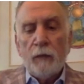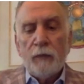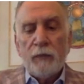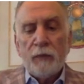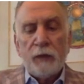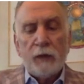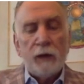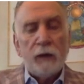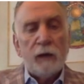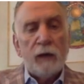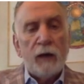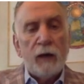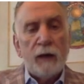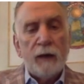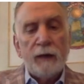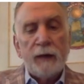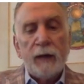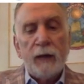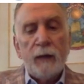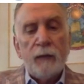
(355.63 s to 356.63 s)
thing kind
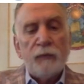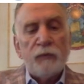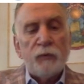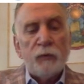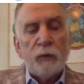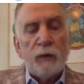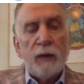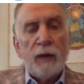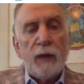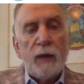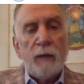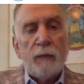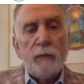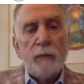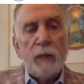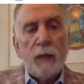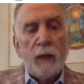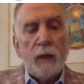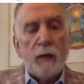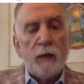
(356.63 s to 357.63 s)
of came to an
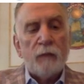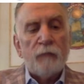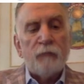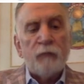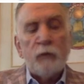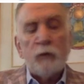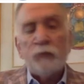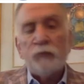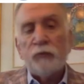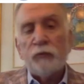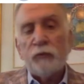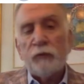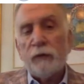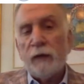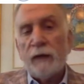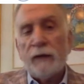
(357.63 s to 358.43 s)
end, and unfortunately